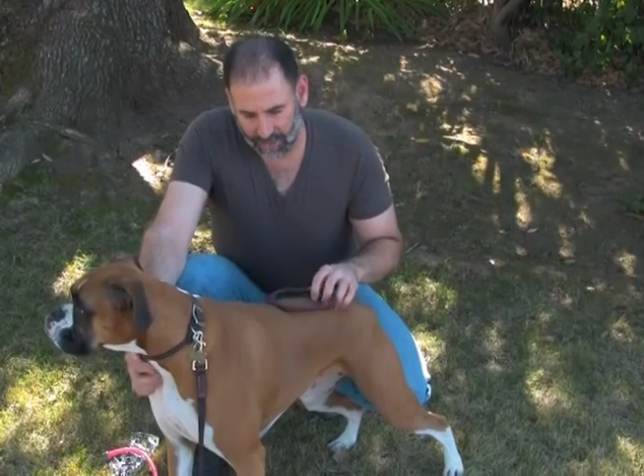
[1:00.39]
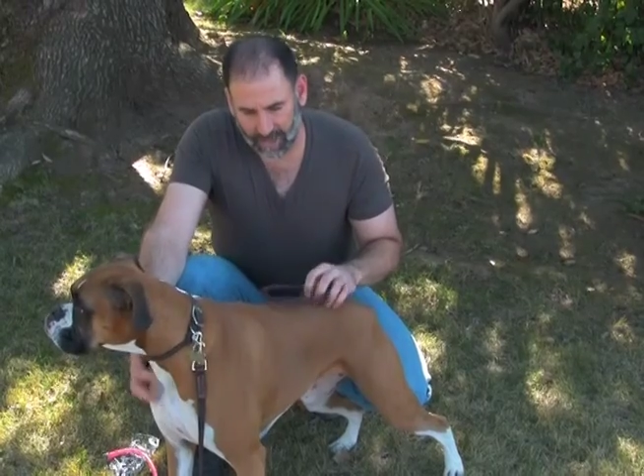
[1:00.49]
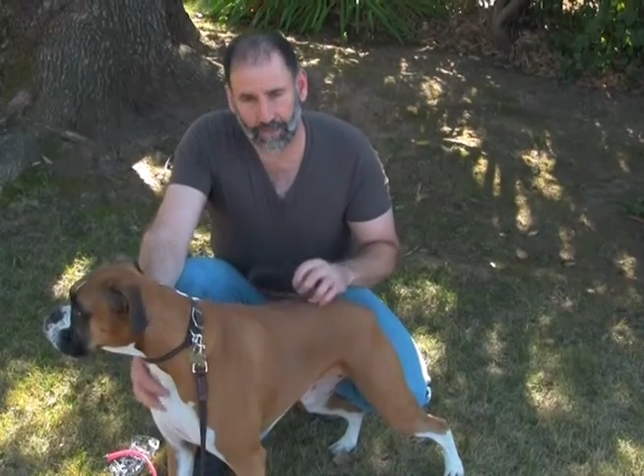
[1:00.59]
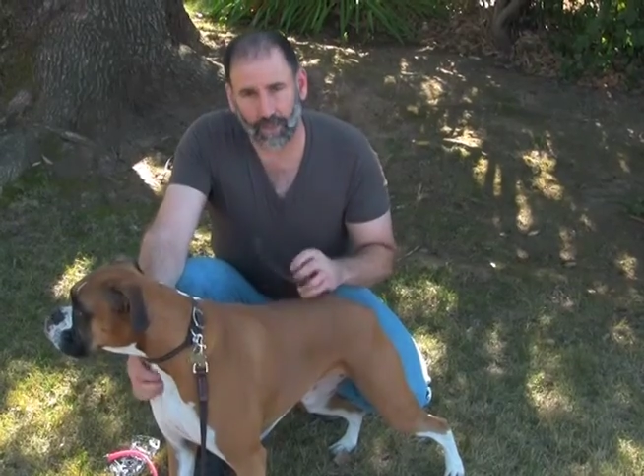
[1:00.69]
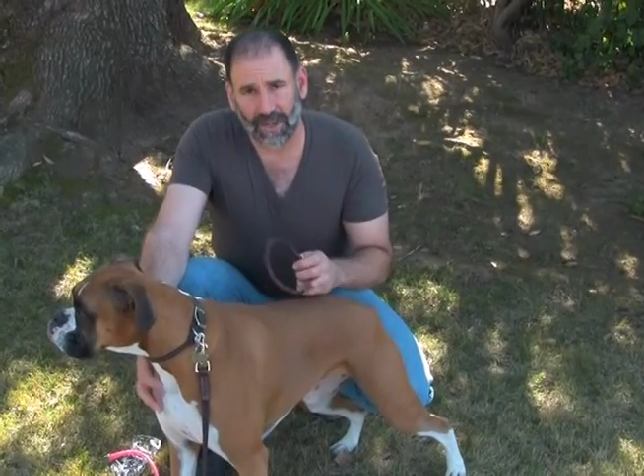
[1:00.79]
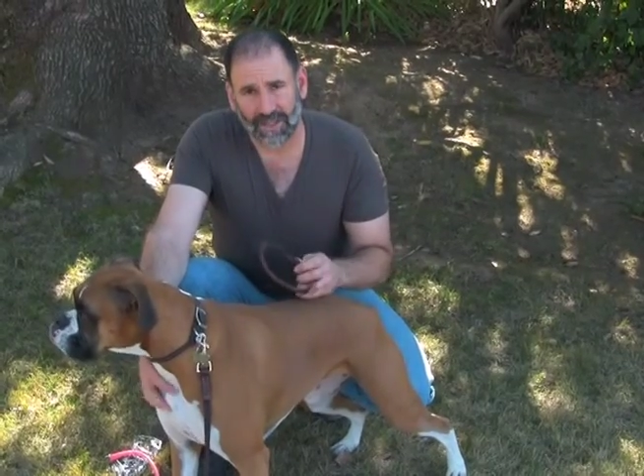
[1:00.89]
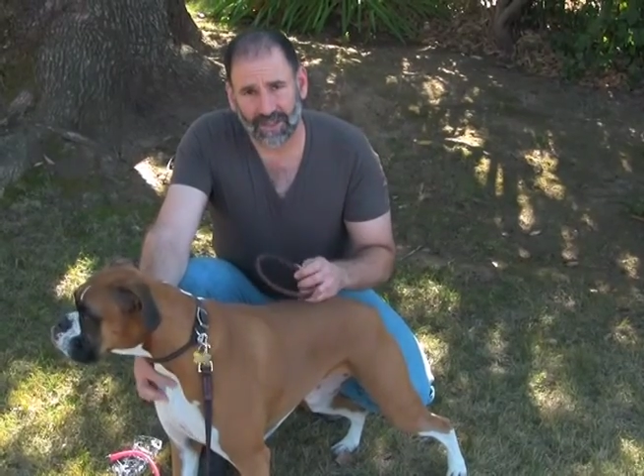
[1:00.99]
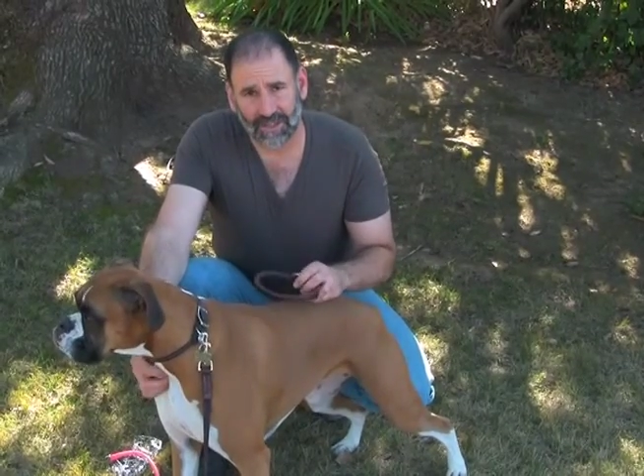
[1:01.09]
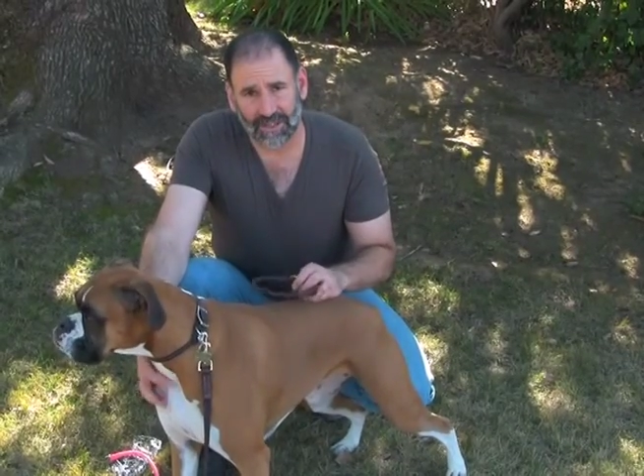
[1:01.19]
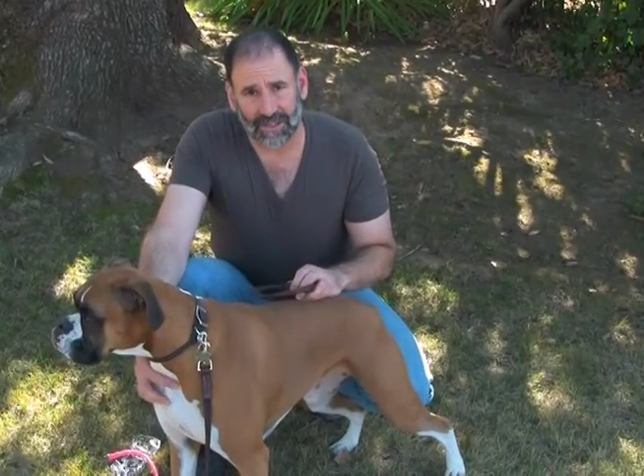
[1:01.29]
There's a couple ways
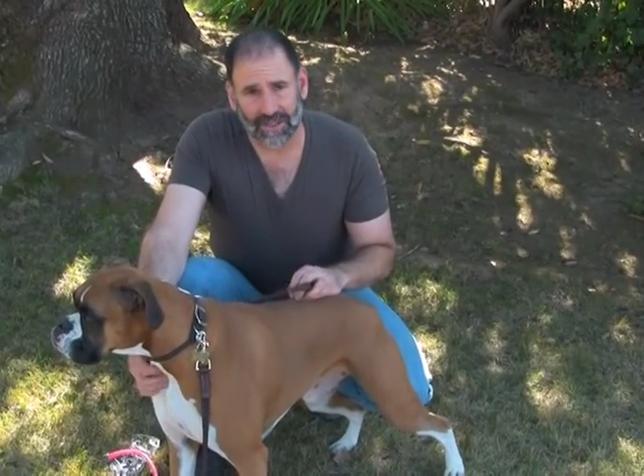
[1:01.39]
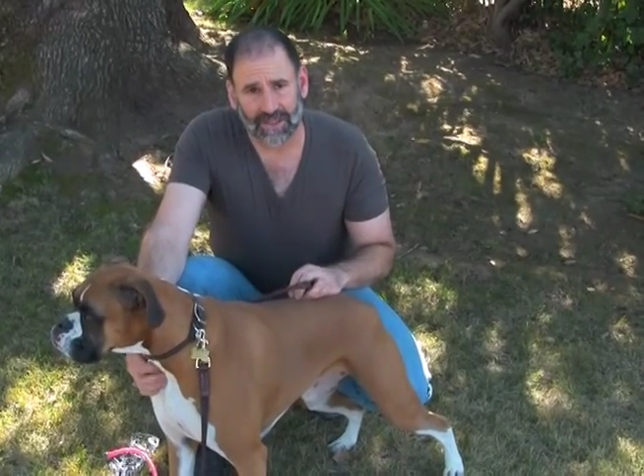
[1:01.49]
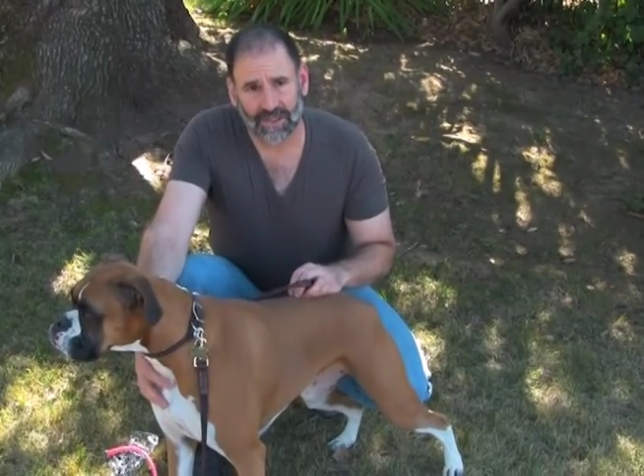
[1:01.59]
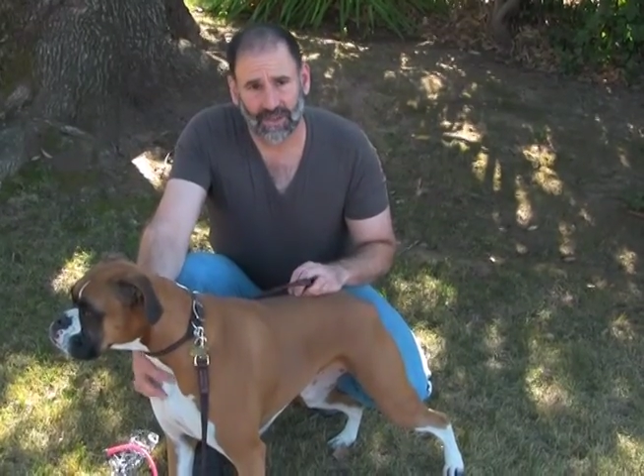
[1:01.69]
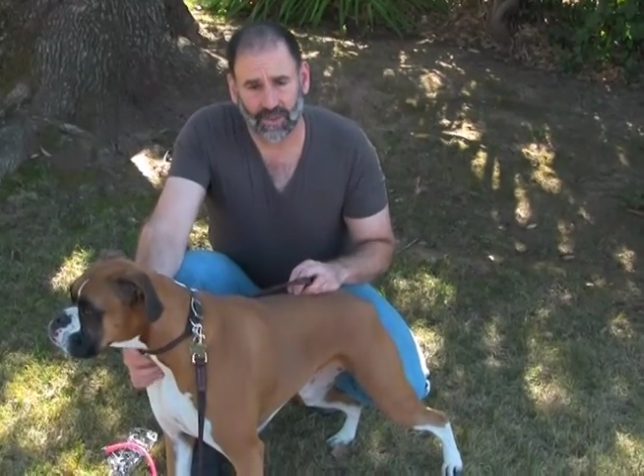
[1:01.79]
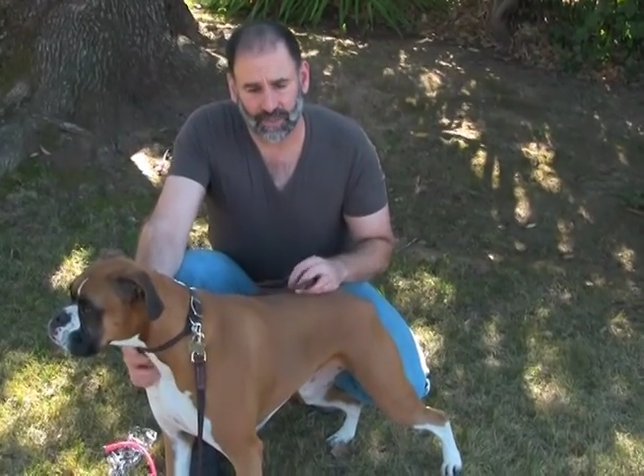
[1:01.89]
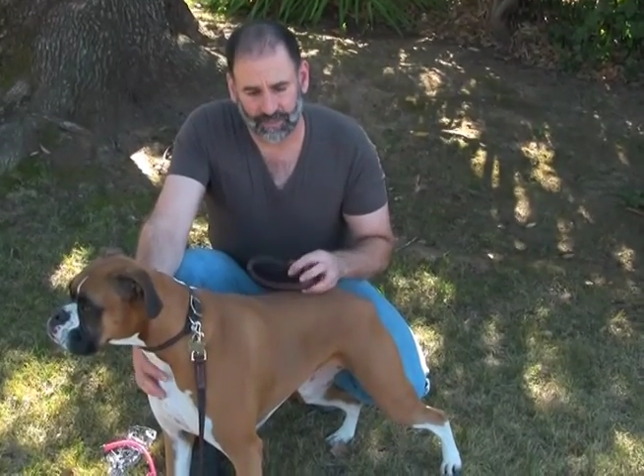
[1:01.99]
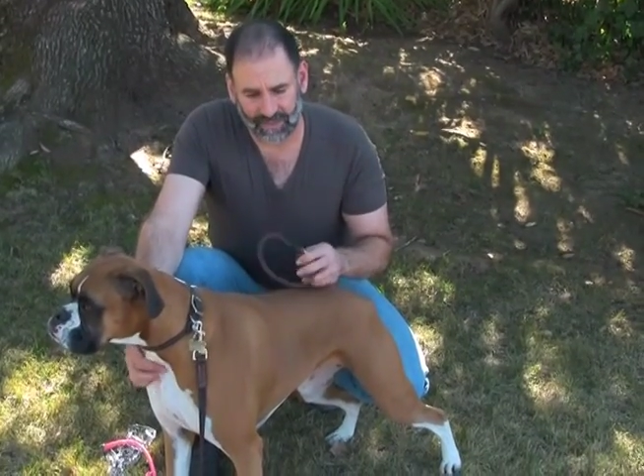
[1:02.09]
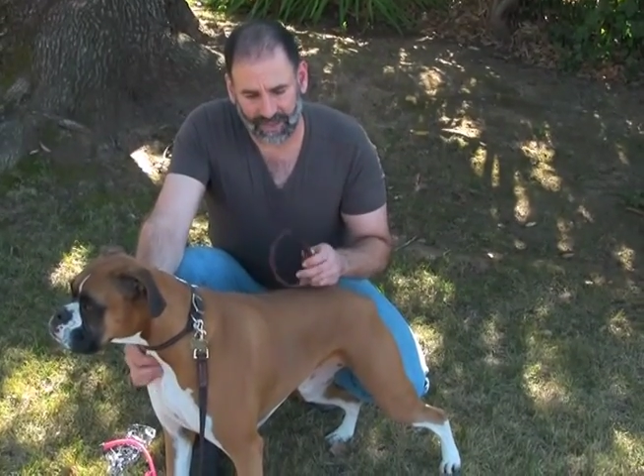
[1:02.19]
to look at this. So